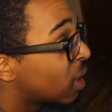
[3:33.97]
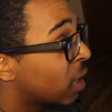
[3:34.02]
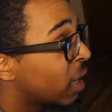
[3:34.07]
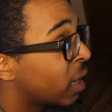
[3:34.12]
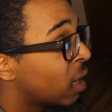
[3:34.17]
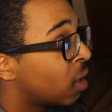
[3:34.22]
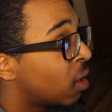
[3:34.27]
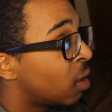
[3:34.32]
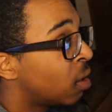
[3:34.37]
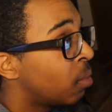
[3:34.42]

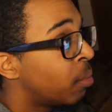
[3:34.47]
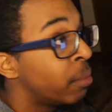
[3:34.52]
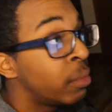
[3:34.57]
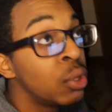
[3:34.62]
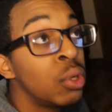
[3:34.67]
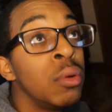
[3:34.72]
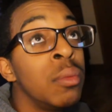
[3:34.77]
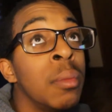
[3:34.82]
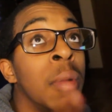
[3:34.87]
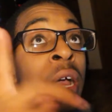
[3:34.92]
a
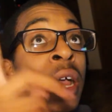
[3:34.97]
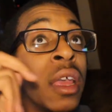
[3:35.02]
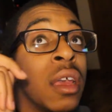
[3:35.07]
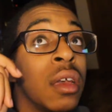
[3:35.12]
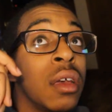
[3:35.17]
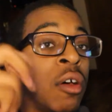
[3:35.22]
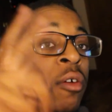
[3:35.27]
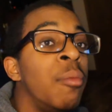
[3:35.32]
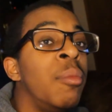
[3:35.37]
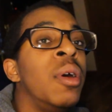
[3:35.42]
boom
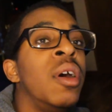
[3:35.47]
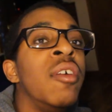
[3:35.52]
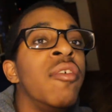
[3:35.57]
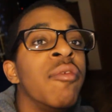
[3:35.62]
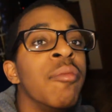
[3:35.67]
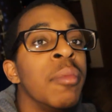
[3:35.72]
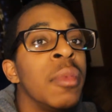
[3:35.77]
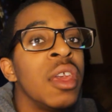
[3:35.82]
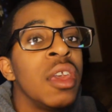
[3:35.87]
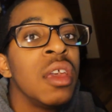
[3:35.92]
mic
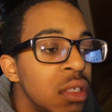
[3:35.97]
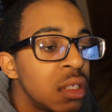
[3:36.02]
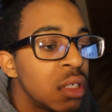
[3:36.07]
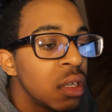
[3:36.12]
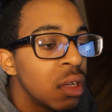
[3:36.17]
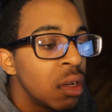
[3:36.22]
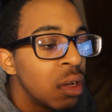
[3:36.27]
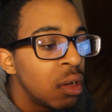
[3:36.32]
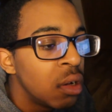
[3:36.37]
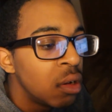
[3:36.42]
above me,
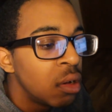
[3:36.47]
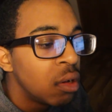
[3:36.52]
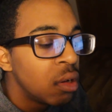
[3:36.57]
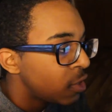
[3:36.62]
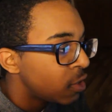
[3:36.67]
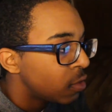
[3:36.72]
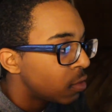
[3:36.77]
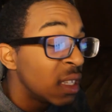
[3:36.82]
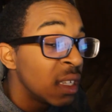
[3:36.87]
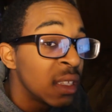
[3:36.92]
so
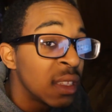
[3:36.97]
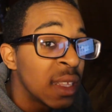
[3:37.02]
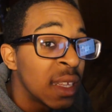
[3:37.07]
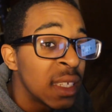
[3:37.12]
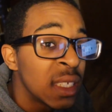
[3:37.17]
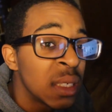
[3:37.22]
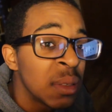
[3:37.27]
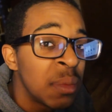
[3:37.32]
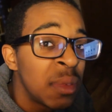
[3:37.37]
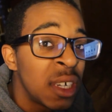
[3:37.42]
I think
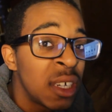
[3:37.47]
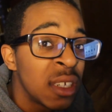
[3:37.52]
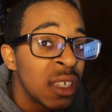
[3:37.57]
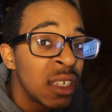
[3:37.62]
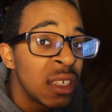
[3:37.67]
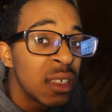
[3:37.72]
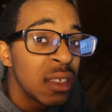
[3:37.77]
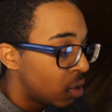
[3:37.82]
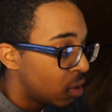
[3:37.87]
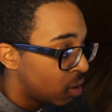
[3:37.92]
that's about
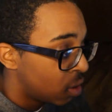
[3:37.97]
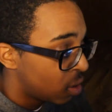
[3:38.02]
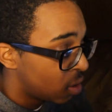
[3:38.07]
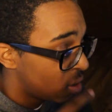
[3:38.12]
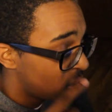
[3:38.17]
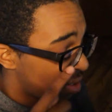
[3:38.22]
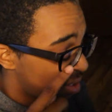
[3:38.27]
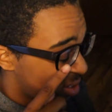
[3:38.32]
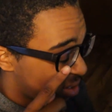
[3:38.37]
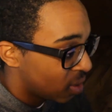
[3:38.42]
it.
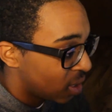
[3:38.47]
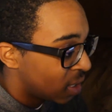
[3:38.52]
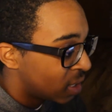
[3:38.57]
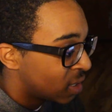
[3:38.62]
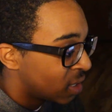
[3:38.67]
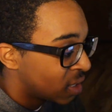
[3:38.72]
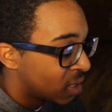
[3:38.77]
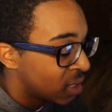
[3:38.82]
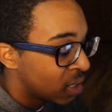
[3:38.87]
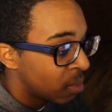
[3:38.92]

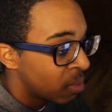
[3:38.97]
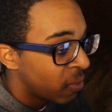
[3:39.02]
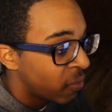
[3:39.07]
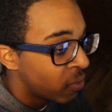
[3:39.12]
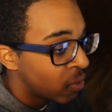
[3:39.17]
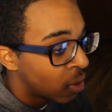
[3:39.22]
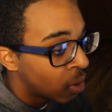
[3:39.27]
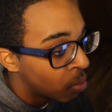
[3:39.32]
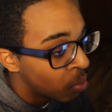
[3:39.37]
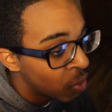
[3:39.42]
As I said
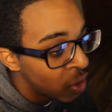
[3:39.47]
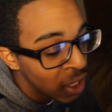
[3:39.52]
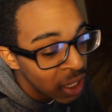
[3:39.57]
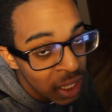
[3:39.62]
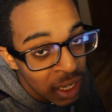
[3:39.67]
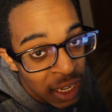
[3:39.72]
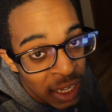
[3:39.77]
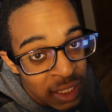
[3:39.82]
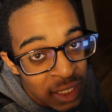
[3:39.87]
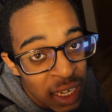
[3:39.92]
before, I'm really
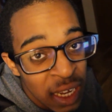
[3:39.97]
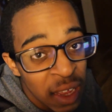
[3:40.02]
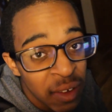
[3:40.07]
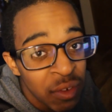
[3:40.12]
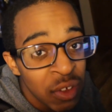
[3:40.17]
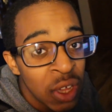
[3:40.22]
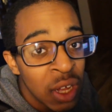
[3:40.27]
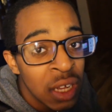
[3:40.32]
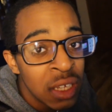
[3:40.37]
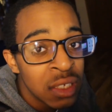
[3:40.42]
glad to have
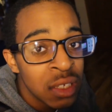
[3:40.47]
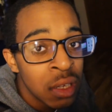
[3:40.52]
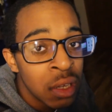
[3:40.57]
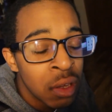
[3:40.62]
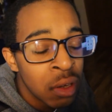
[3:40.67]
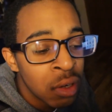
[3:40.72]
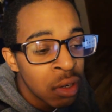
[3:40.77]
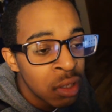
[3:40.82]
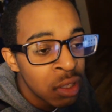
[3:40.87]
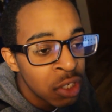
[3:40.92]
you guys
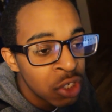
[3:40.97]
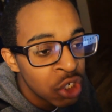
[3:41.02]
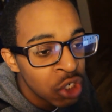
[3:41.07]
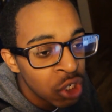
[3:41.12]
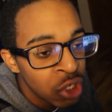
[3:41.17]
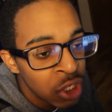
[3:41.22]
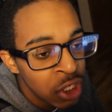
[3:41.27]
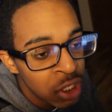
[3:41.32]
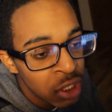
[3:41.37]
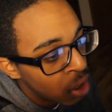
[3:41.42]
along on the
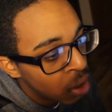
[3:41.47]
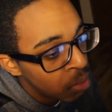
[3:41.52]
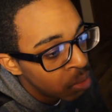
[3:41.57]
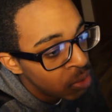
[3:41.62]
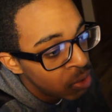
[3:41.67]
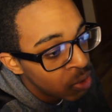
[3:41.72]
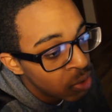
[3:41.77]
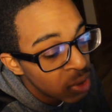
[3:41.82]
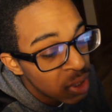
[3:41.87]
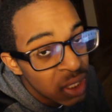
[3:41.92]
journey. I'm
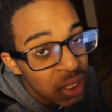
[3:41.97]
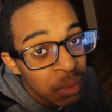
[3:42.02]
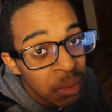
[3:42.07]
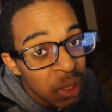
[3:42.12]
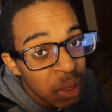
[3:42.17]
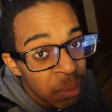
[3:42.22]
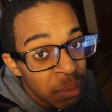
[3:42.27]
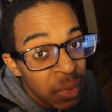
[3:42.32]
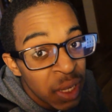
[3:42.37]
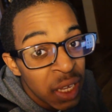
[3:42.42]
doing
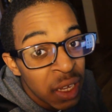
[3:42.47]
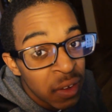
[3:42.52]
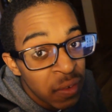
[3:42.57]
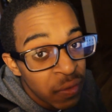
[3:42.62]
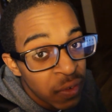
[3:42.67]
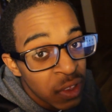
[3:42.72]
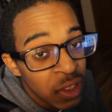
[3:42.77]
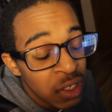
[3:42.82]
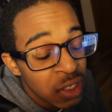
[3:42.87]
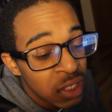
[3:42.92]
something big
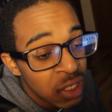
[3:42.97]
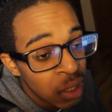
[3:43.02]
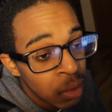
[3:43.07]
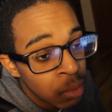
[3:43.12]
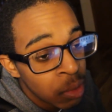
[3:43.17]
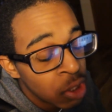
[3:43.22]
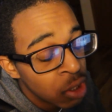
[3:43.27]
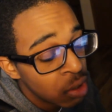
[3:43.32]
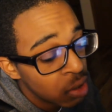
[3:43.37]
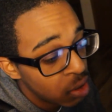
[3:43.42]
for the
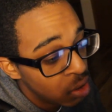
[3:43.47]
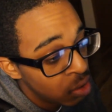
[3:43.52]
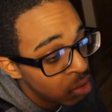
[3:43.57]
summer.